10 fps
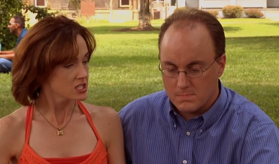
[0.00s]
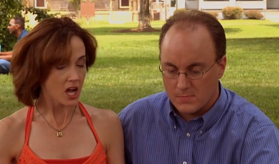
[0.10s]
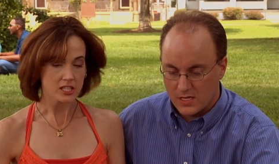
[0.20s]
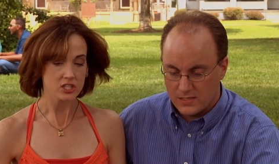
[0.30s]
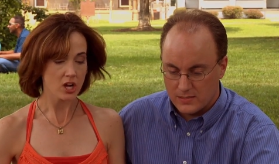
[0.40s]

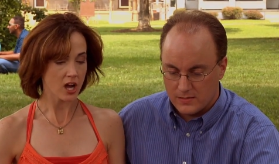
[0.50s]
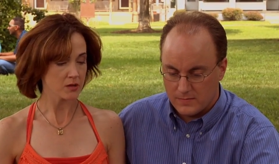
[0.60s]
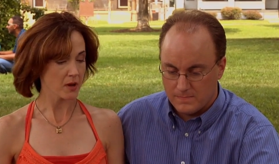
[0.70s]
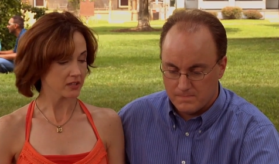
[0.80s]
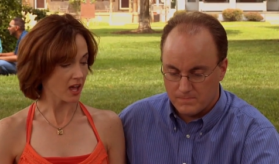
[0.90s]
Speaker 1: not to talk
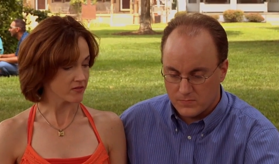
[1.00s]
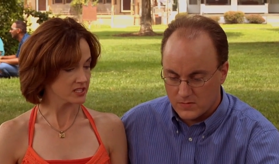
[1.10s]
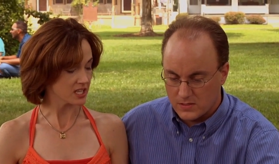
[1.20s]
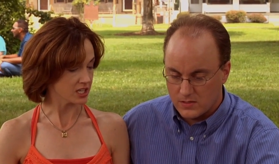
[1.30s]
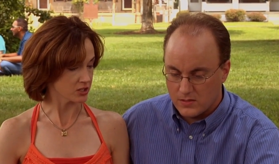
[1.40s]
about Kevin's
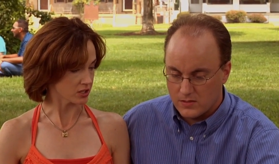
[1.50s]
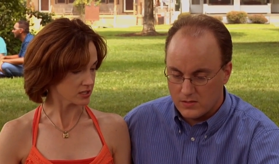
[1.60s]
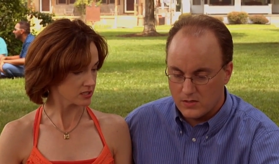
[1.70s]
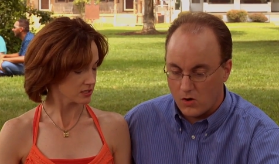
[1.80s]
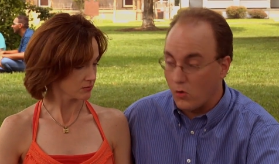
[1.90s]

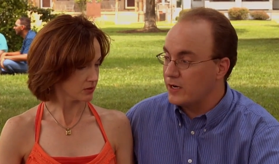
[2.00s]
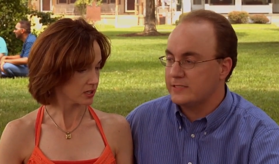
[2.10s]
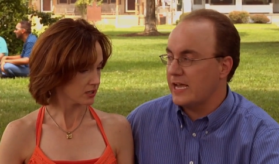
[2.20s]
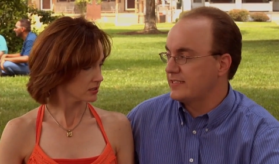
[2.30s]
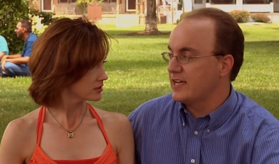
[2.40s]
ignorance. Or his
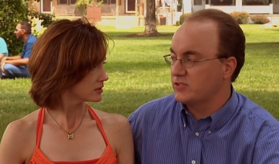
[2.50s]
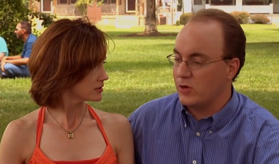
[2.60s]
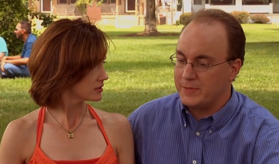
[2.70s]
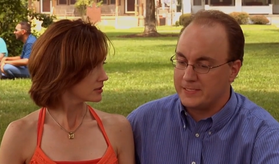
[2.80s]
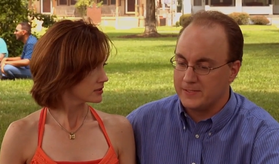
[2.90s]

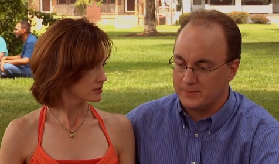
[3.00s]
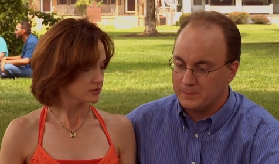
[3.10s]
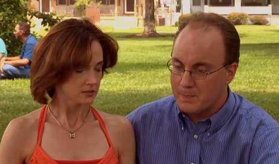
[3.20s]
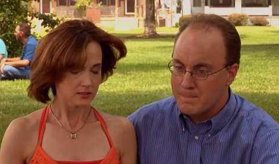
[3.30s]
Speaker 2: anti-Semitism.